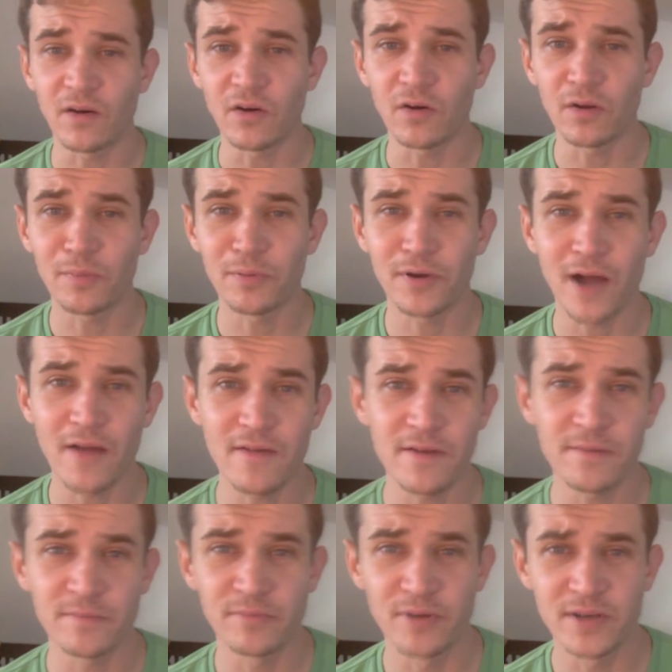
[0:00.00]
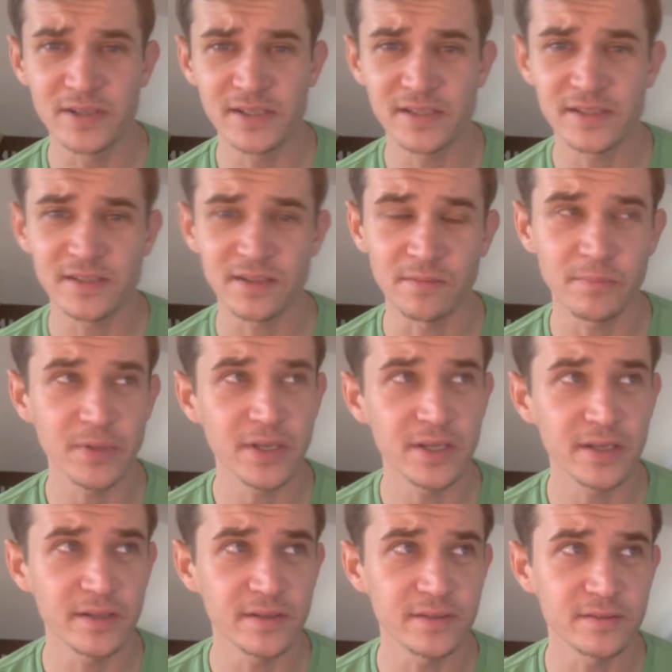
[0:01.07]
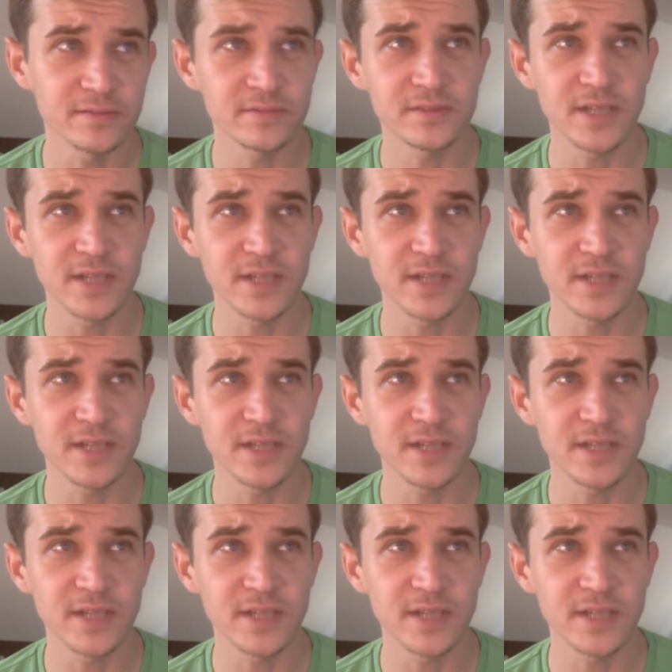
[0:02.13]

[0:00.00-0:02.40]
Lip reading: all private prisons are being